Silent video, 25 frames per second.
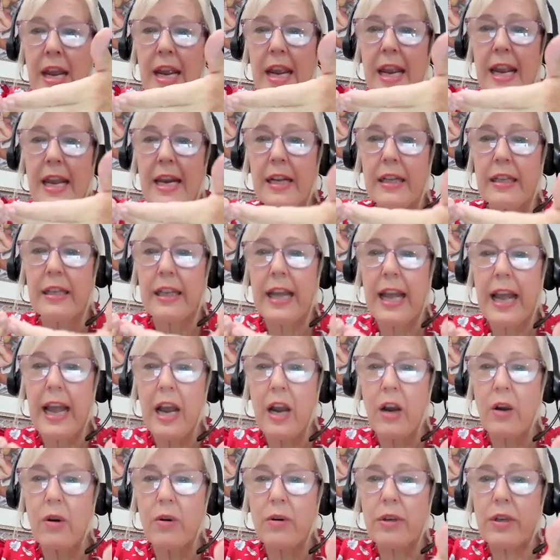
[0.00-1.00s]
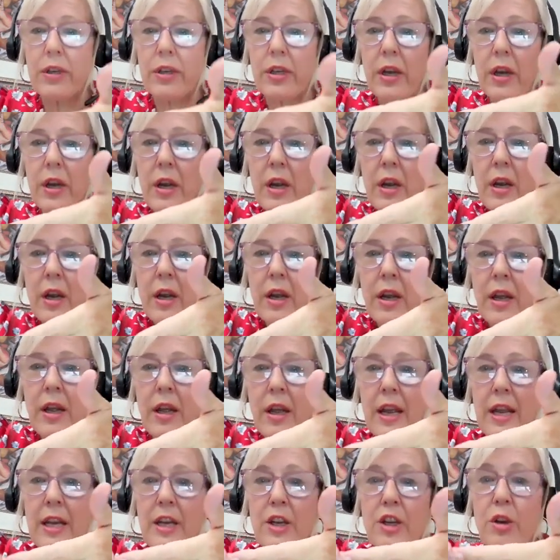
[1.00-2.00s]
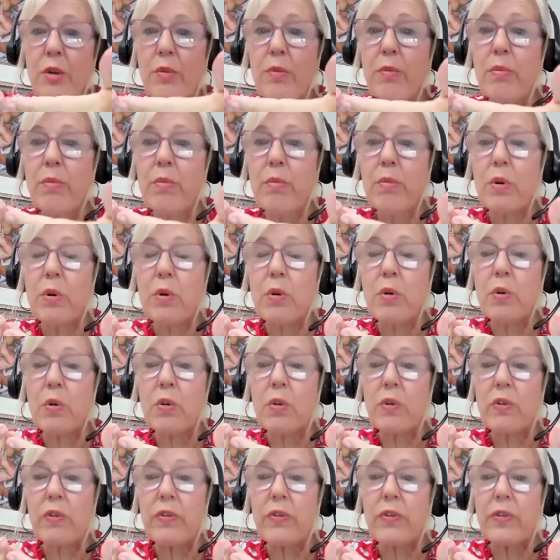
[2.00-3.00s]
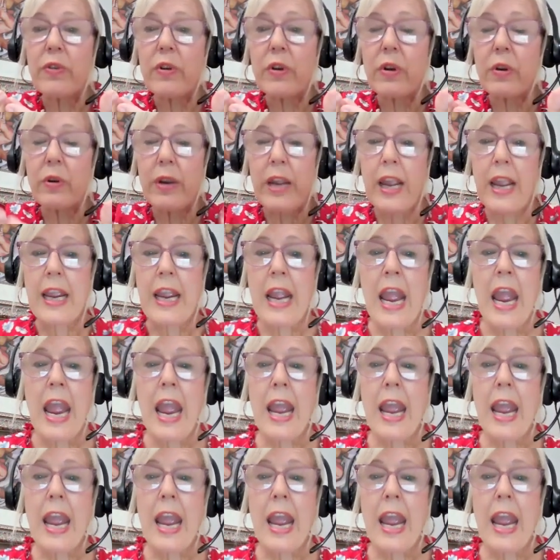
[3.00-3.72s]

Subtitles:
it allows it to move. Okay.